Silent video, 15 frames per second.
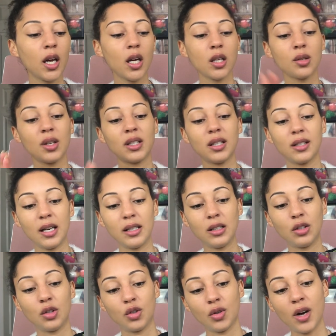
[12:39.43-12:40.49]
so I decided
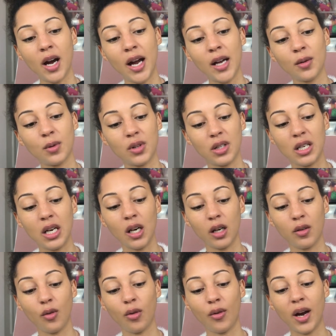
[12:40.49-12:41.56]
to try with needle
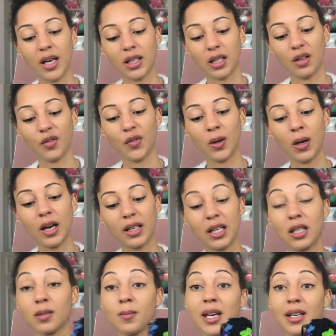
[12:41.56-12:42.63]
and thread, and I feel like
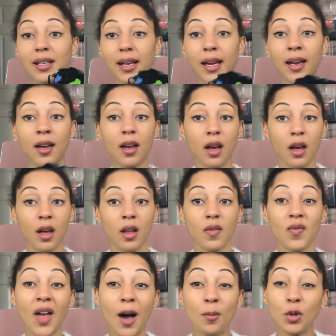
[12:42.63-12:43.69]
it's made it
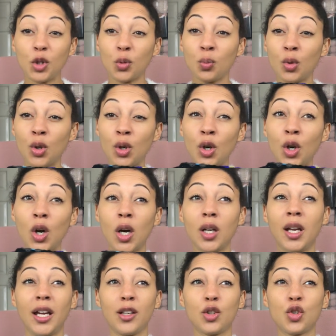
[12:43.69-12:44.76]
that much more
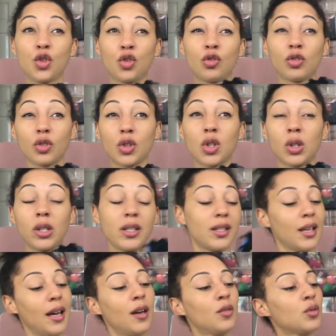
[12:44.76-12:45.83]
like structurally
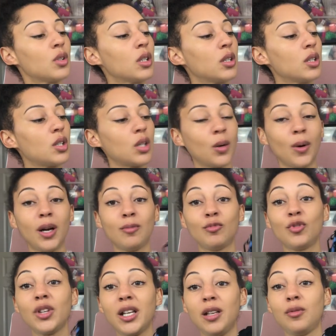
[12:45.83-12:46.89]
sound, so
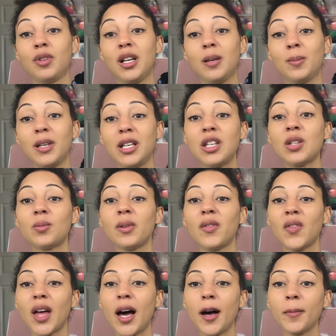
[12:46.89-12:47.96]
I'm really really pleased with
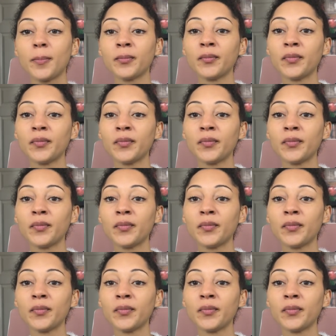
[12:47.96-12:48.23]
that.